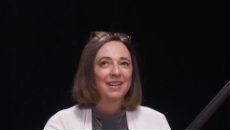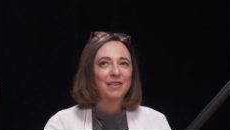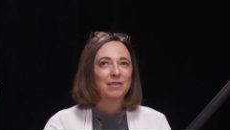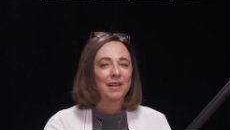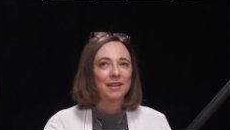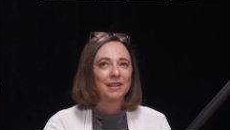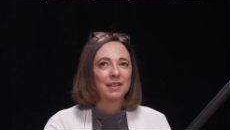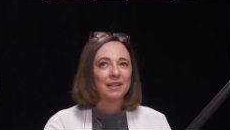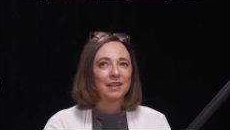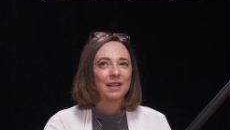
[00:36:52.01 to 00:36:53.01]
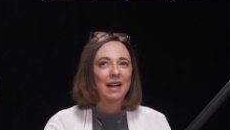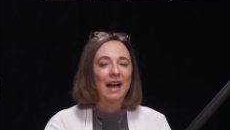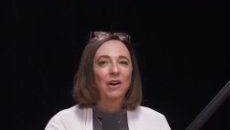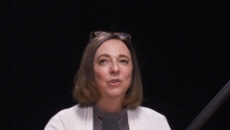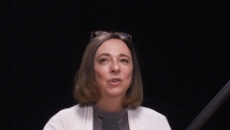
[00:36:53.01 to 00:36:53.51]
of like,
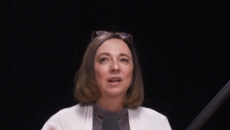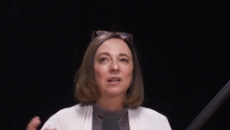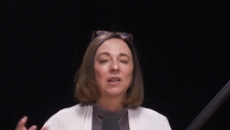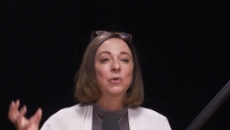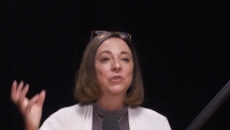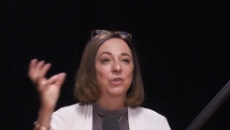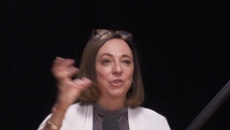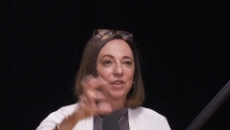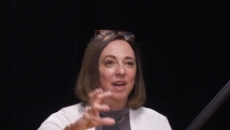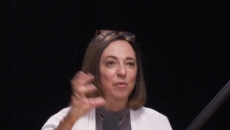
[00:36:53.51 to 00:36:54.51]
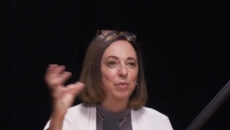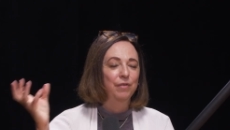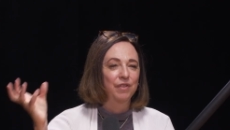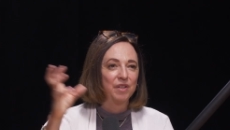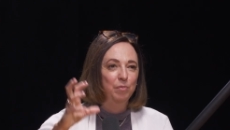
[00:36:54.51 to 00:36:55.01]
how do you get closer to that
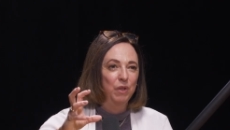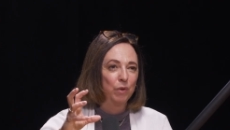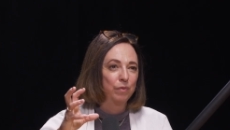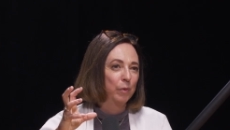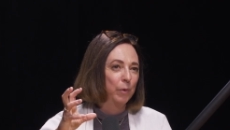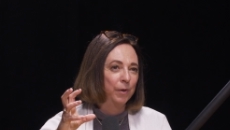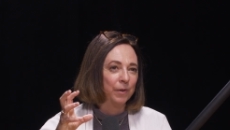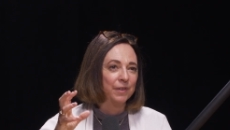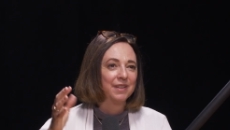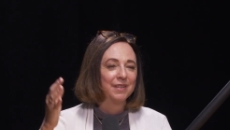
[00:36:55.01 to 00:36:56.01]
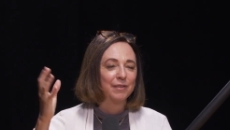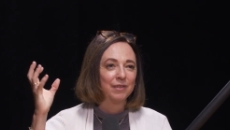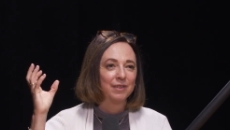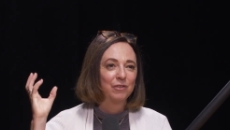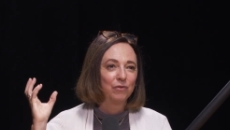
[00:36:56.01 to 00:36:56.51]
perfect and beautiful world
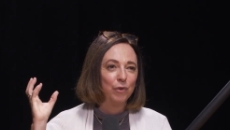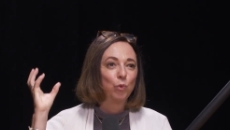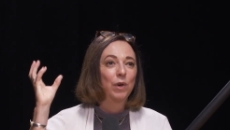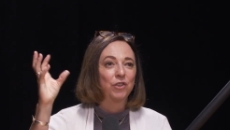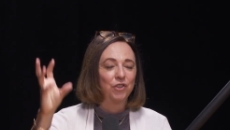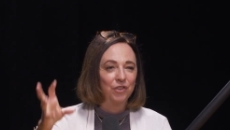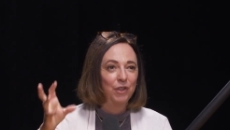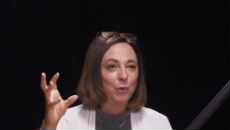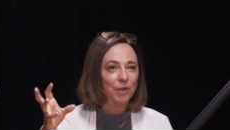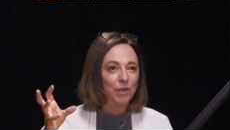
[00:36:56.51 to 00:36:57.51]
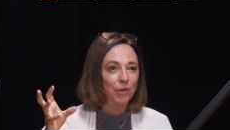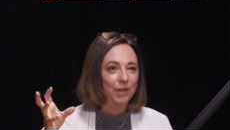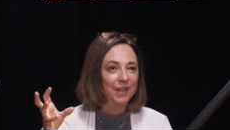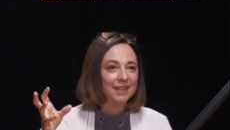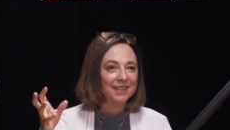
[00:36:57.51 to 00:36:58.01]
for which mm-hmm. you are mm-hmm.
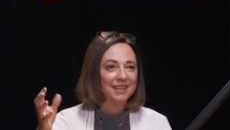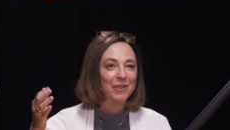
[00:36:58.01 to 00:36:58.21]
yearning?